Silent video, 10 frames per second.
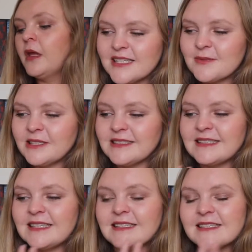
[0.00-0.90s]
These
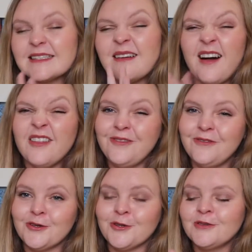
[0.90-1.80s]
ones, they're just
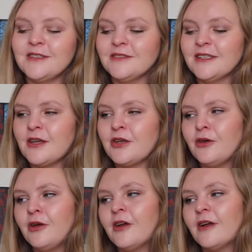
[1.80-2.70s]
colourful, they're really
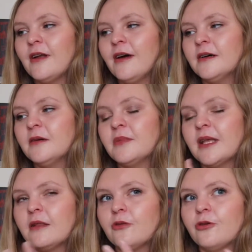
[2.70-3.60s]
cute,
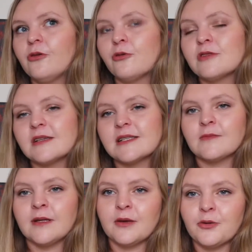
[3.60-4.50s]
they look gorgeous
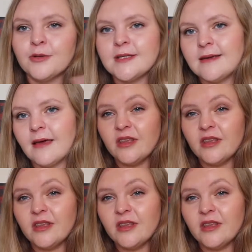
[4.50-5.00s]
when they're all together.